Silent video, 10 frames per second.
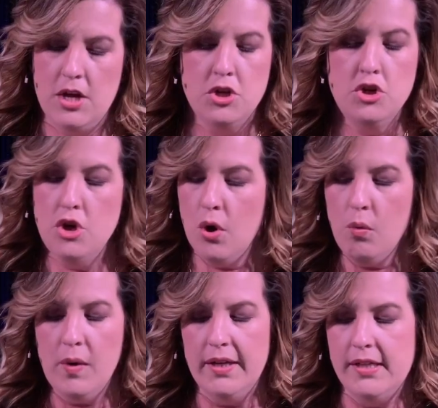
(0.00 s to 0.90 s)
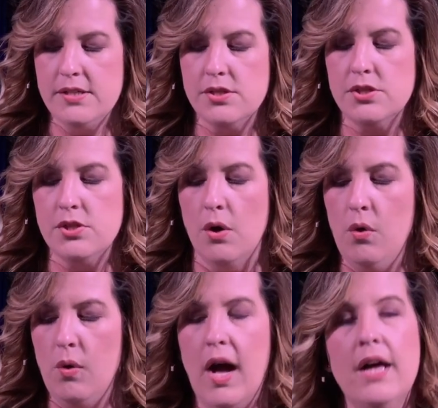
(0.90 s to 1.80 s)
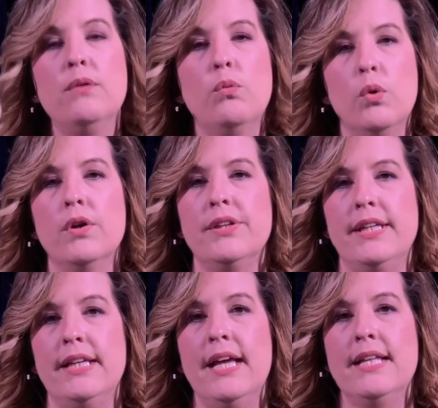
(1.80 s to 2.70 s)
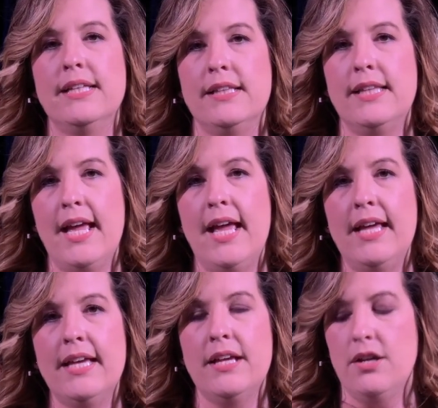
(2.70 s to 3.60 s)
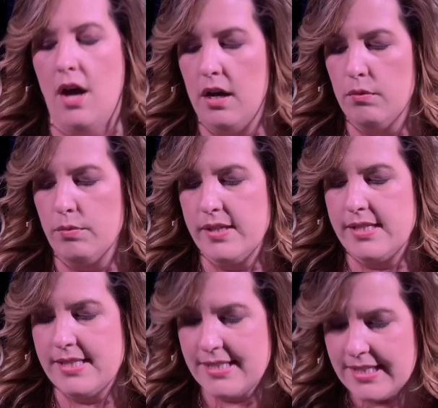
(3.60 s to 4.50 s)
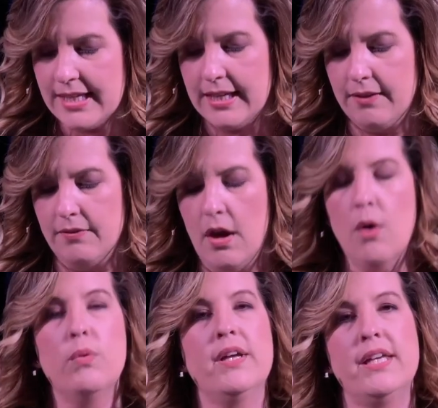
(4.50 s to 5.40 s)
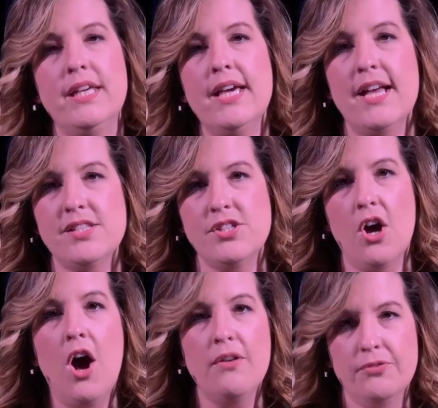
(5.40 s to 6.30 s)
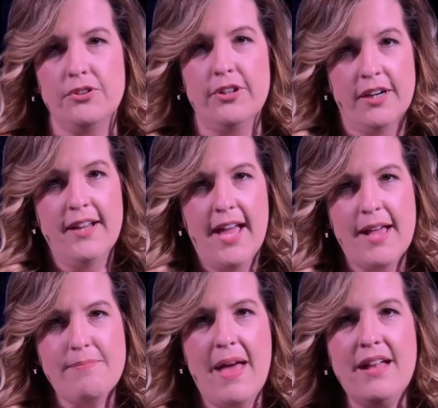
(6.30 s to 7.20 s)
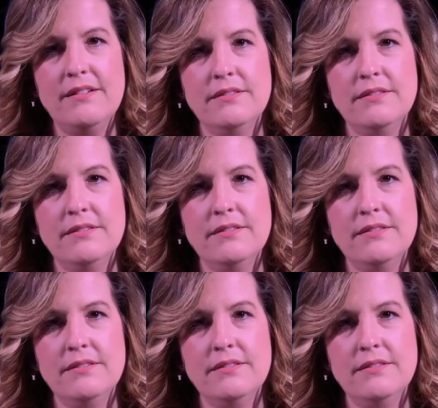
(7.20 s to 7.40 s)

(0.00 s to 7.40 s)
No one is so unworthy that they cannot receive what he has to offer. Amen?